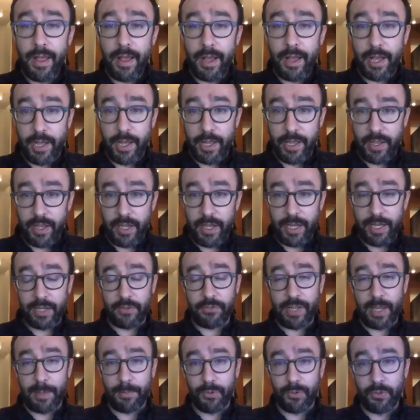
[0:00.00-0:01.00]
Uh, an
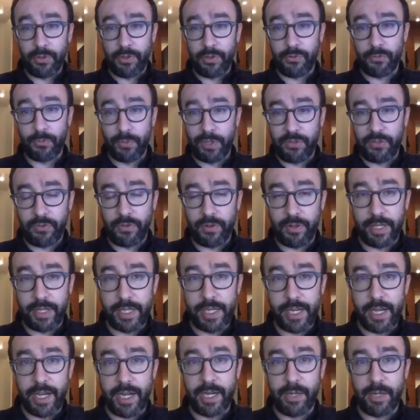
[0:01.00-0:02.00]
example is
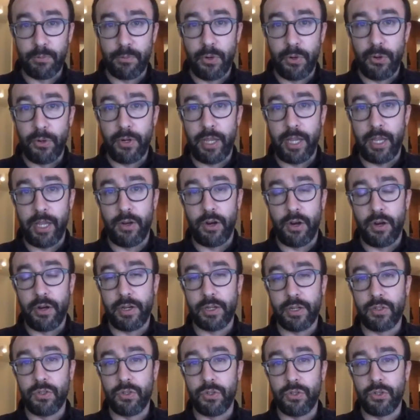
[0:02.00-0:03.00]
recently I wrote an
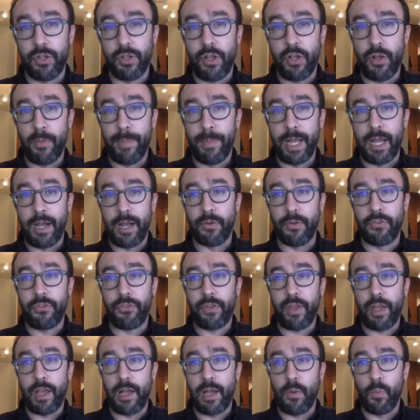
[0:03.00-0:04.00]
article about
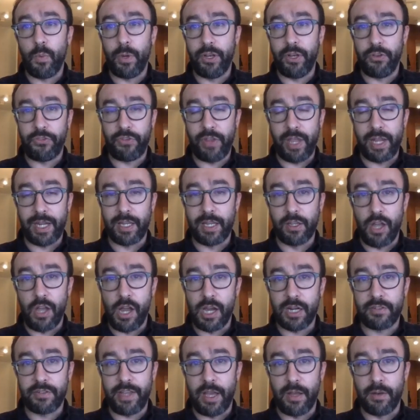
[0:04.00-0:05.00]
uh, what it's like in
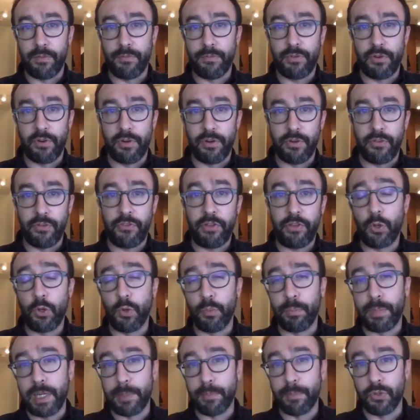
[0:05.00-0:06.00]
lockdown for
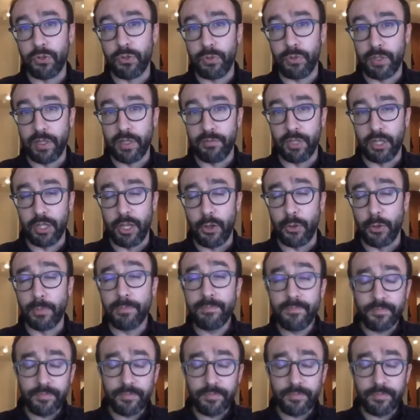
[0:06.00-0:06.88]
single people who live alone